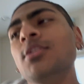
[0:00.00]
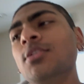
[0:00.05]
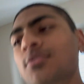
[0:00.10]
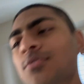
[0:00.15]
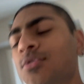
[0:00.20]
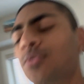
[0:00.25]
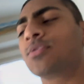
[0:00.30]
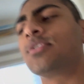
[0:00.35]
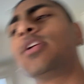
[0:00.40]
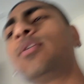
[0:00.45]

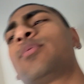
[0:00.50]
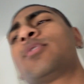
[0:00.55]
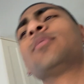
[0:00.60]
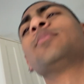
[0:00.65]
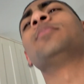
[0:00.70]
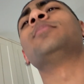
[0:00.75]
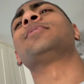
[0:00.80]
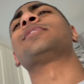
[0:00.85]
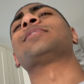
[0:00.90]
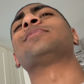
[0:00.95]
So today we're gonna
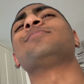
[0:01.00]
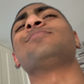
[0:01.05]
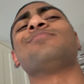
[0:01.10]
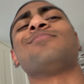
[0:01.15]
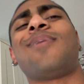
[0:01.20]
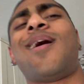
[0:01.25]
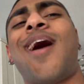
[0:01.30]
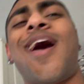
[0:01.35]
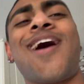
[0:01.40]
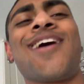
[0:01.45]
be making
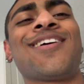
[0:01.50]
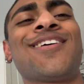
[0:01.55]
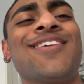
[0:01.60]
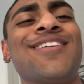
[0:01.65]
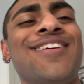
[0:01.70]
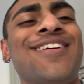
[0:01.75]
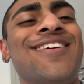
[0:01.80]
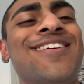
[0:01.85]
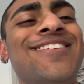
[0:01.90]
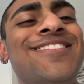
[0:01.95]
mac
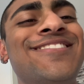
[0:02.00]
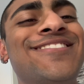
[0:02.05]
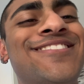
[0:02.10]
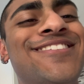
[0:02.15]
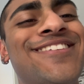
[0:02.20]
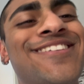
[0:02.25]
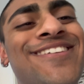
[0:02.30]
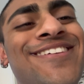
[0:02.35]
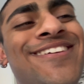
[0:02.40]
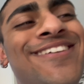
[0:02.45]
and
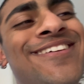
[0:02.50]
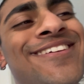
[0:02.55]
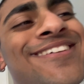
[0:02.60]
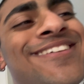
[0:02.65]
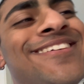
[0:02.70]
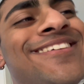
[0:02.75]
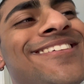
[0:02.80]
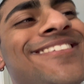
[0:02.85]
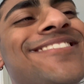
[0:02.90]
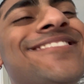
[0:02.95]

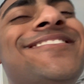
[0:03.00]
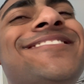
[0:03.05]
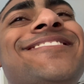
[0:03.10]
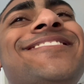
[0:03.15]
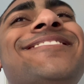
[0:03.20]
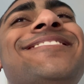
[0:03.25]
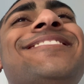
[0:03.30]
cheese.